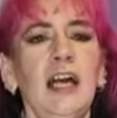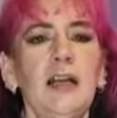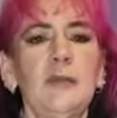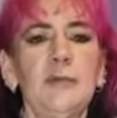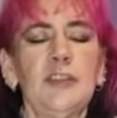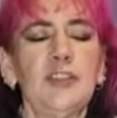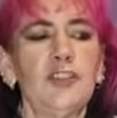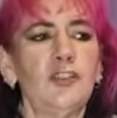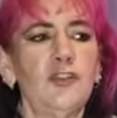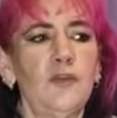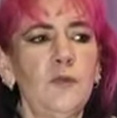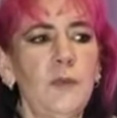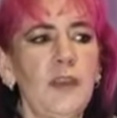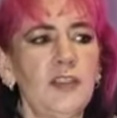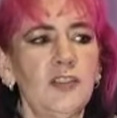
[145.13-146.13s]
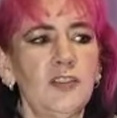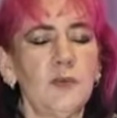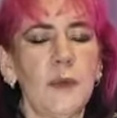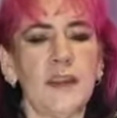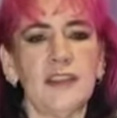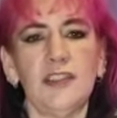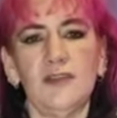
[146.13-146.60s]
It should have been
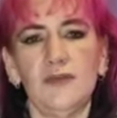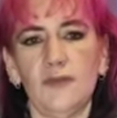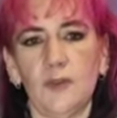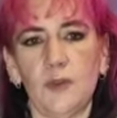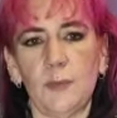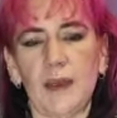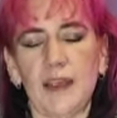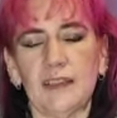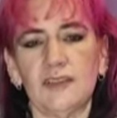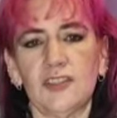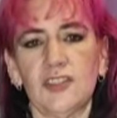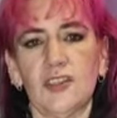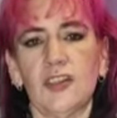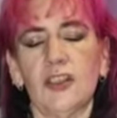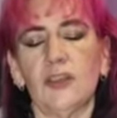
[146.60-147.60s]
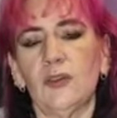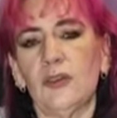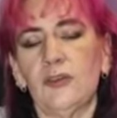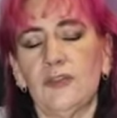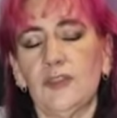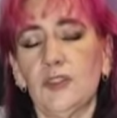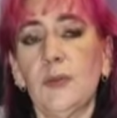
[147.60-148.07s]
£24 and I got
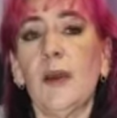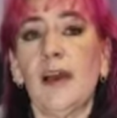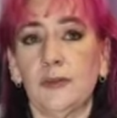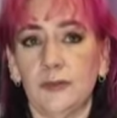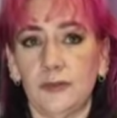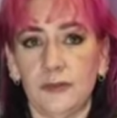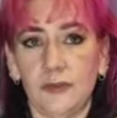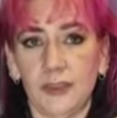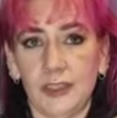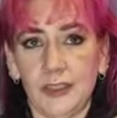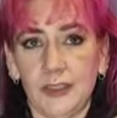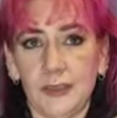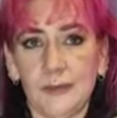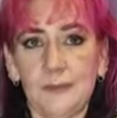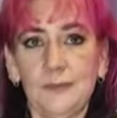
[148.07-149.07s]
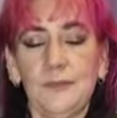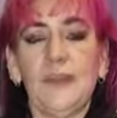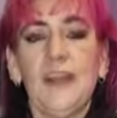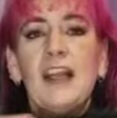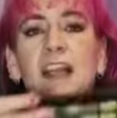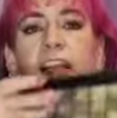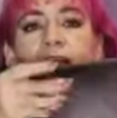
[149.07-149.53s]
it for £12.
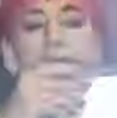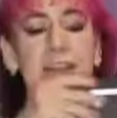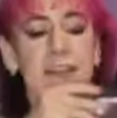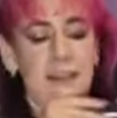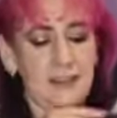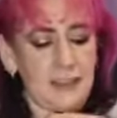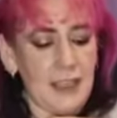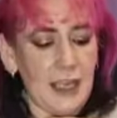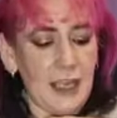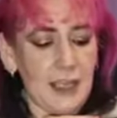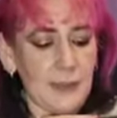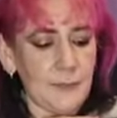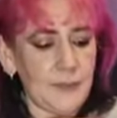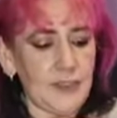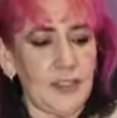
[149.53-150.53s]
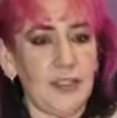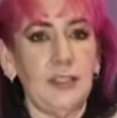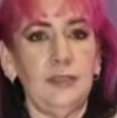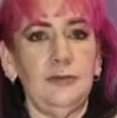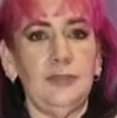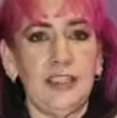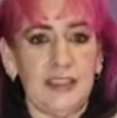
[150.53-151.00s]
And it's
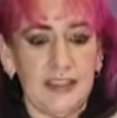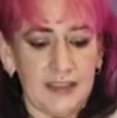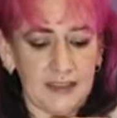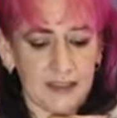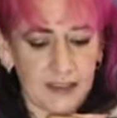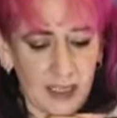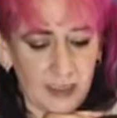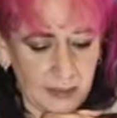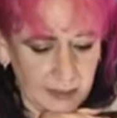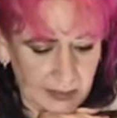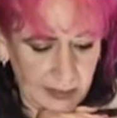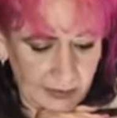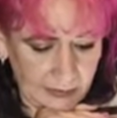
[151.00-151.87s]
absolutely stunning.